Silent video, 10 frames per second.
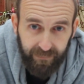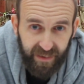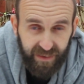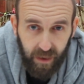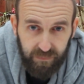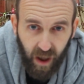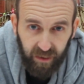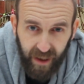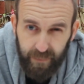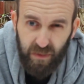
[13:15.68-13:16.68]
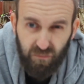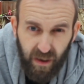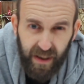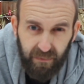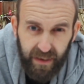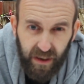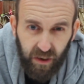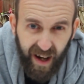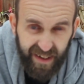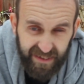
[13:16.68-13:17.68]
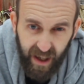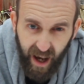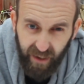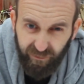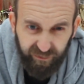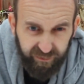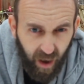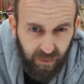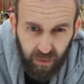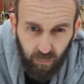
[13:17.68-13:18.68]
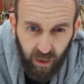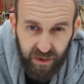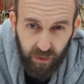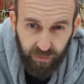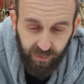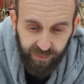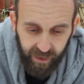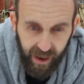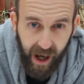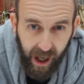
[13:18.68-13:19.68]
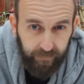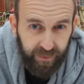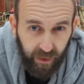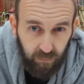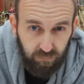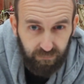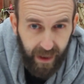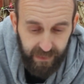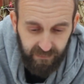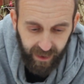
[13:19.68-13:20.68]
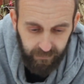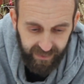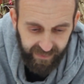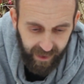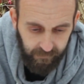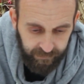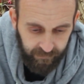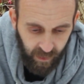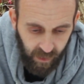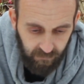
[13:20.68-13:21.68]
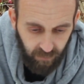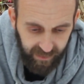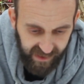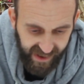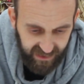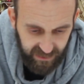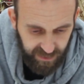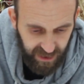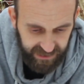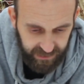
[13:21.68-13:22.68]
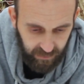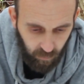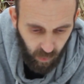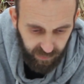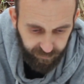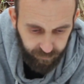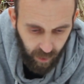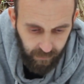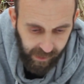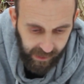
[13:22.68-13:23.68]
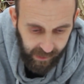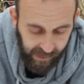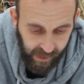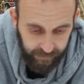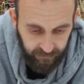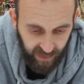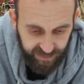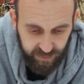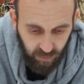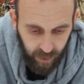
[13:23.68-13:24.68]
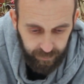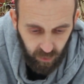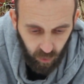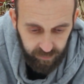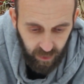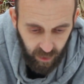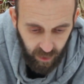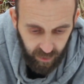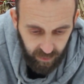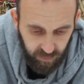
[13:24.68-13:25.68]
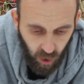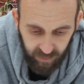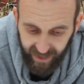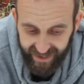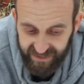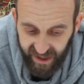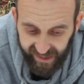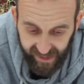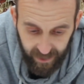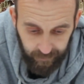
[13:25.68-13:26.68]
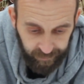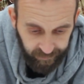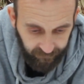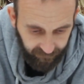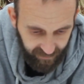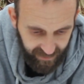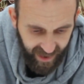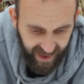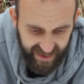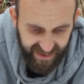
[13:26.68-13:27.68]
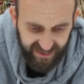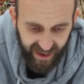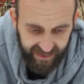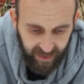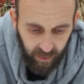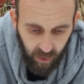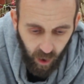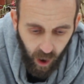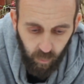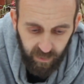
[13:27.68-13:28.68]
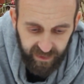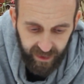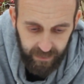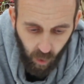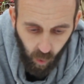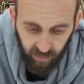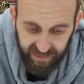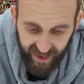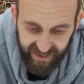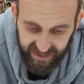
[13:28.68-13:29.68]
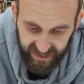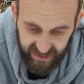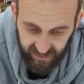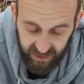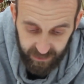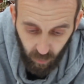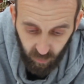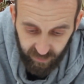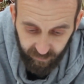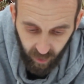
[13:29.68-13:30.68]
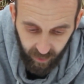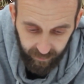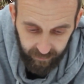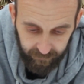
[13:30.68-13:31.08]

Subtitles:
So duct tape is a really, really good asset. It has 101 uses, so maybe recommend that. Right, the next suggestion was from a subscriber called Dog Dan D. He said, I would keep all the 10Cs in the small survival.